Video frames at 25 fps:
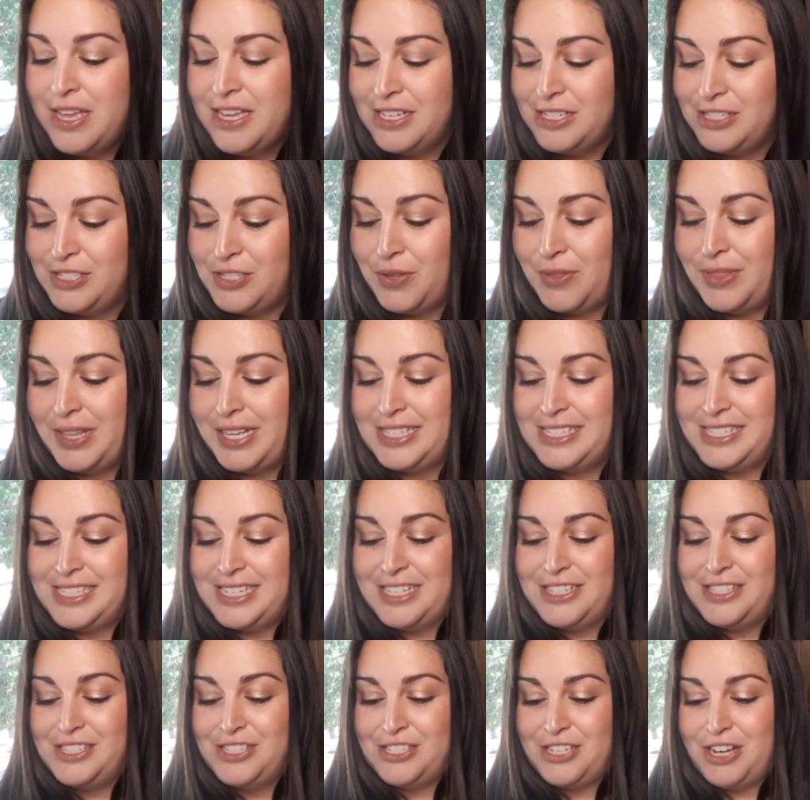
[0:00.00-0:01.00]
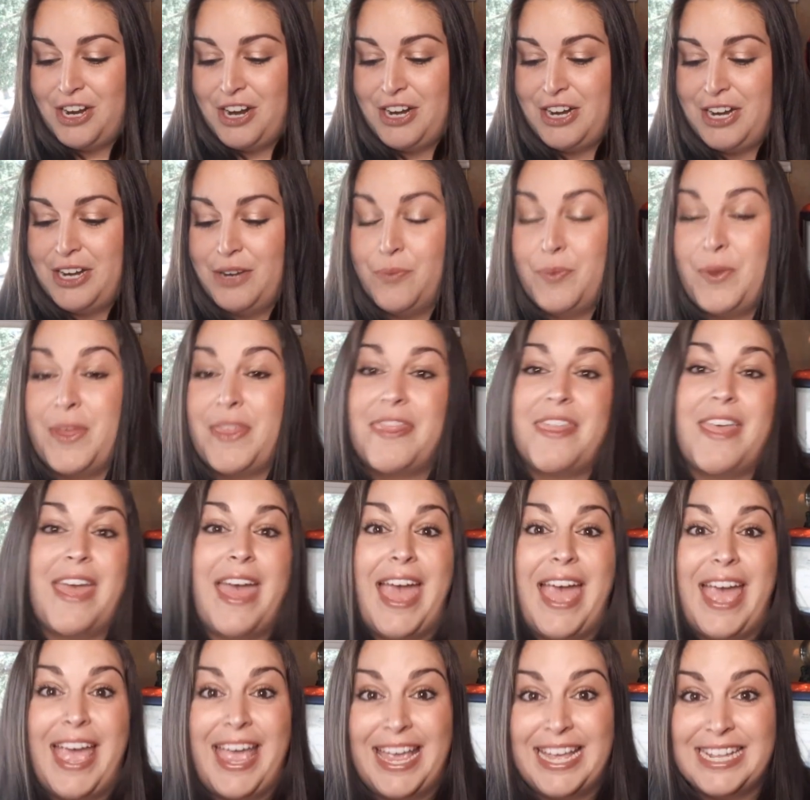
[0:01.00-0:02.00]
So let's get started with the
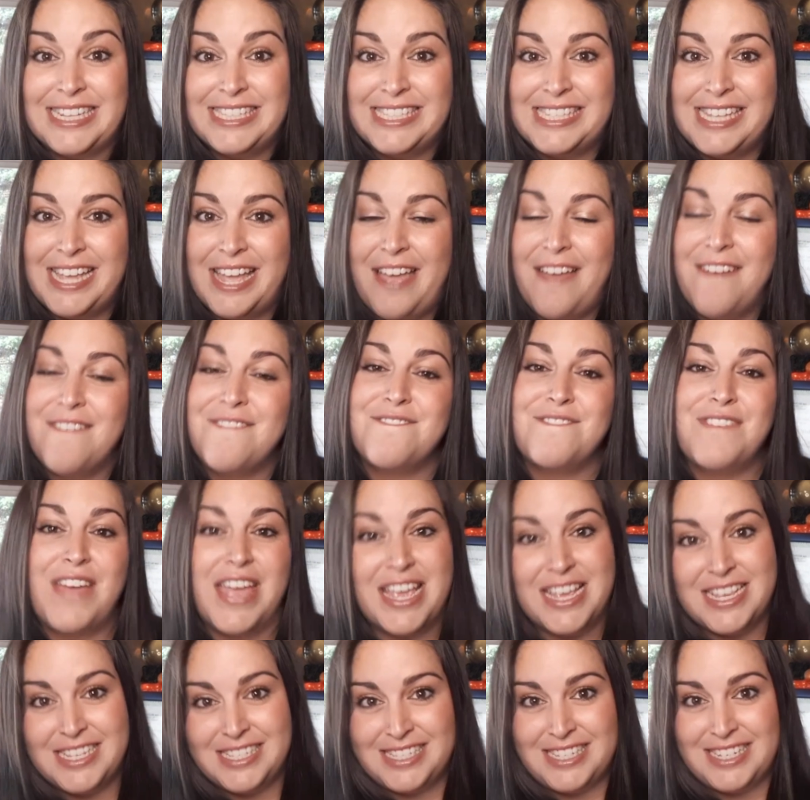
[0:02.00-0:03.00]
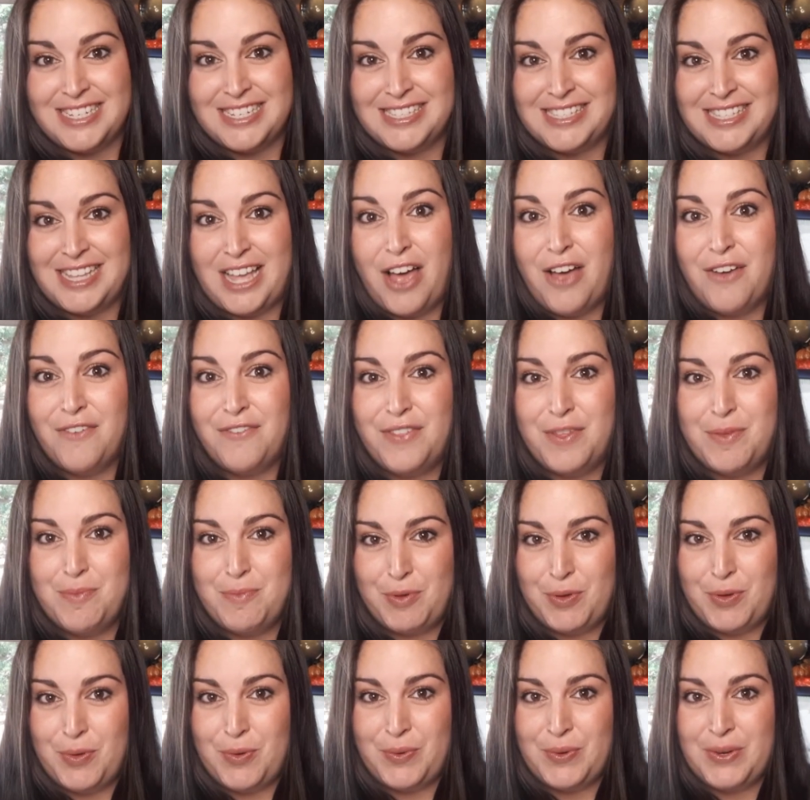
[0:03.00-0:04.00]
eight phases of the
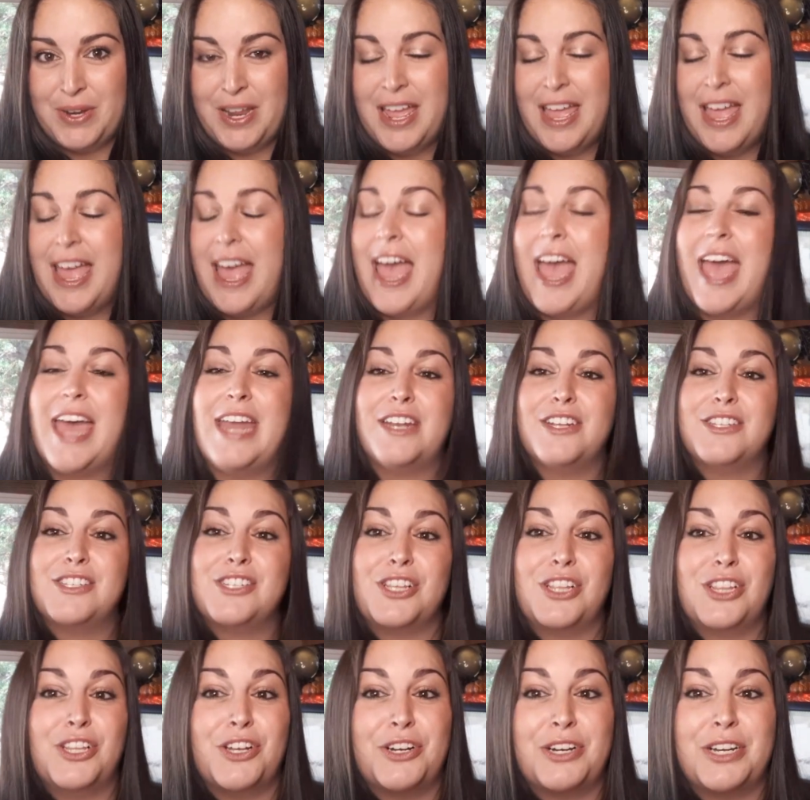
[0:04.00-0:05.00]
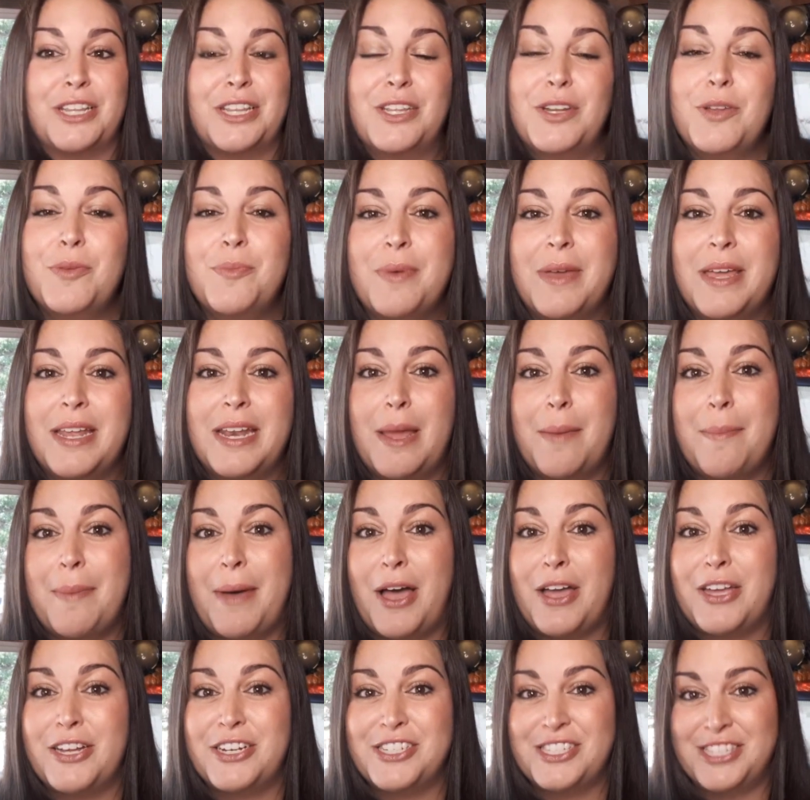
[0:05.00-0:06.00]
moon and to learn a little bit
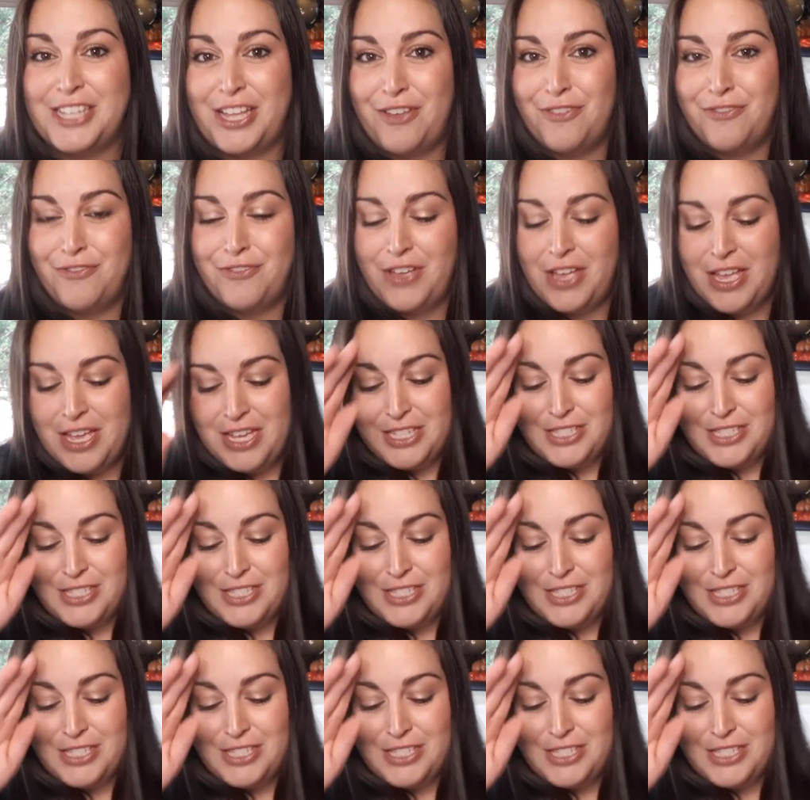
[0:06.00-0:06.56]
about yourself.